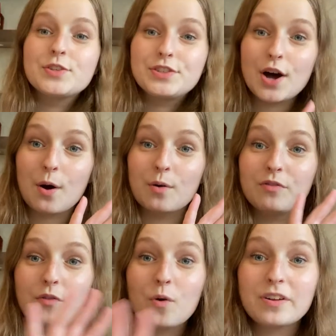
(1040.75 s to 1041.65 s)
So
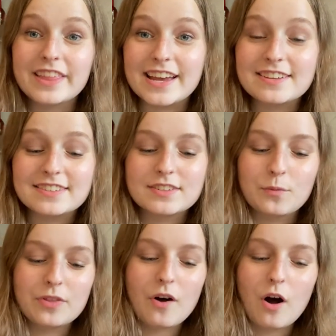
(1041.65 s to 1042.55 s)
for this,
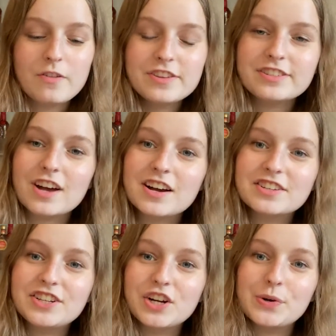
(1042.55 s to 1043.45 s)
with all the
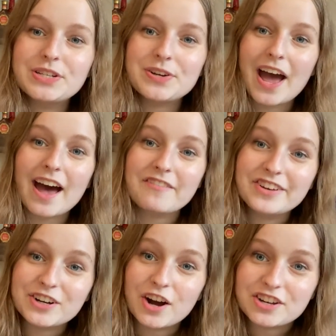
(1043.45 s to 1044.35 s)
songs you're going to have
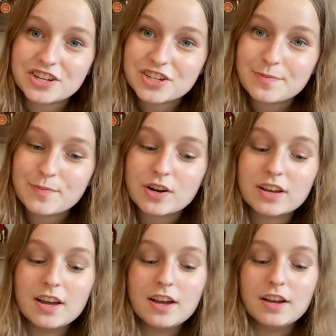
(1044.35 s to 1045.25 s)
in your audition
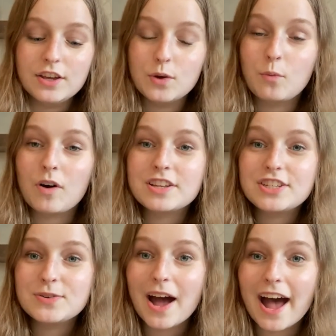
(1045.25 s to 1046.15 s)
book, you
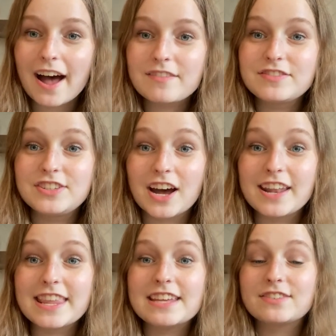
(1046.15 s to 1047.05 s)
want to have
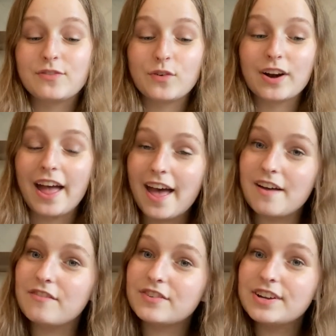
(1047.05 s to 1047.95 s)
done this for
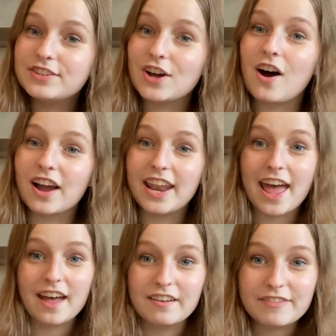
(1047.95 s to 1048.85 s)
every song
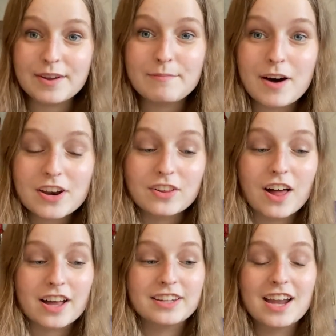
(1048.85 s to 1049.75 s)
and every
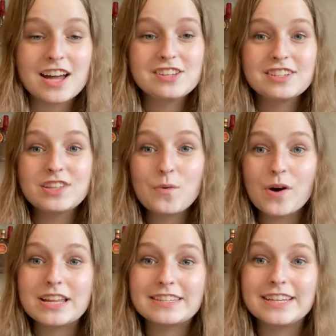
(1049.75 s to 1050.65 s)
monologue, not just the
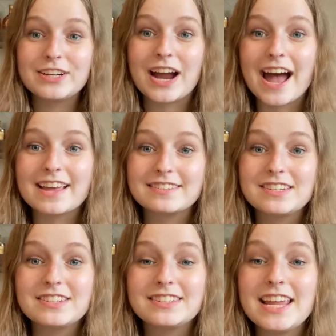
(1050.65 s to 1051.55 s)
ones that you're
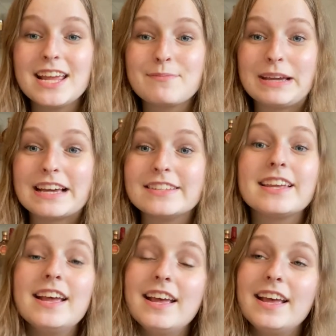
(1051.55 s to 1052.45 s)
asked to sing, because